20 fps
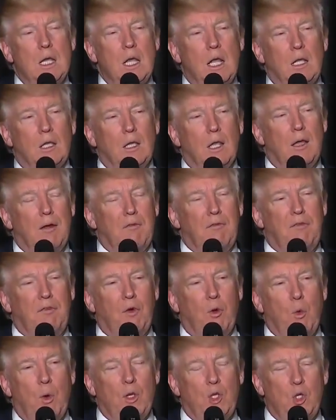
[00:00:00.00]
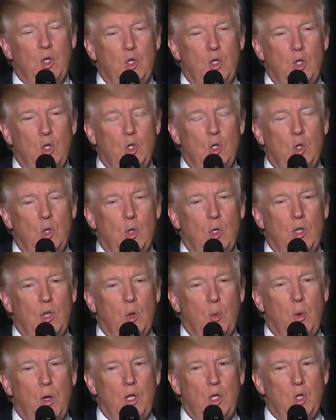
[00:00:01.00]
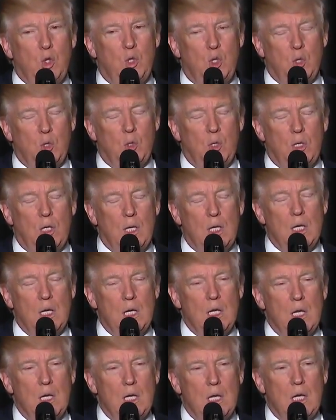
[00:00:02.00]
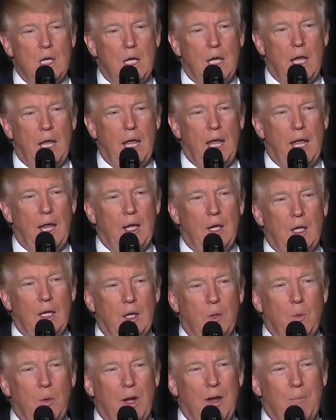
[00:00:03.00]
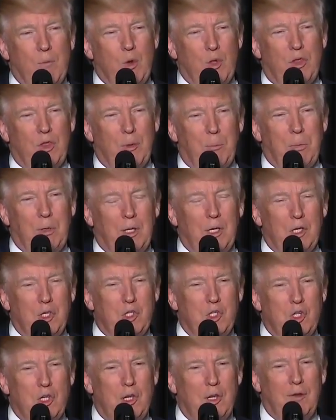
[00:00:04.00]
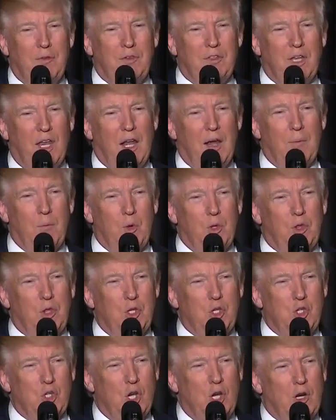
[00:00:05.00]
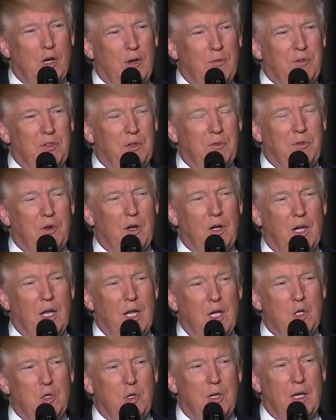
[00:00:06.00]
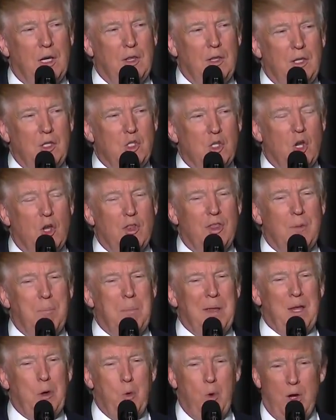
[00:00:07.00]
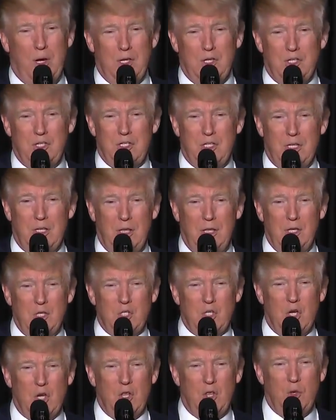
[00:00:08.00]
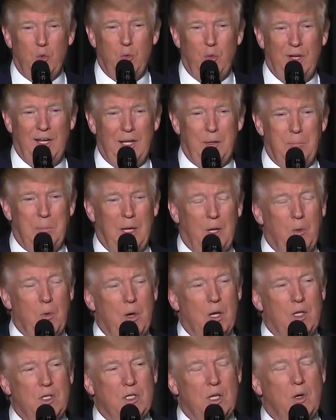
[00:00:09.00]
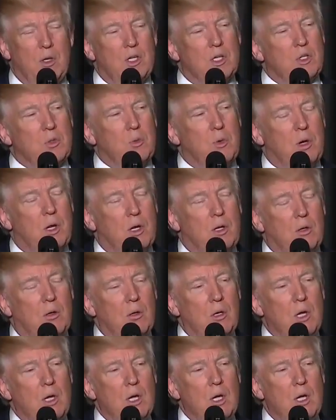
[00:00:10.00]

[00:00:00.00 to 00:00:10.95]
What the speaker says: love for what you do and the way you do it. And when I'm with the police chiefs and I'm with the sheriffs of our country, and these are the big ones, these are the really big ones, I just want to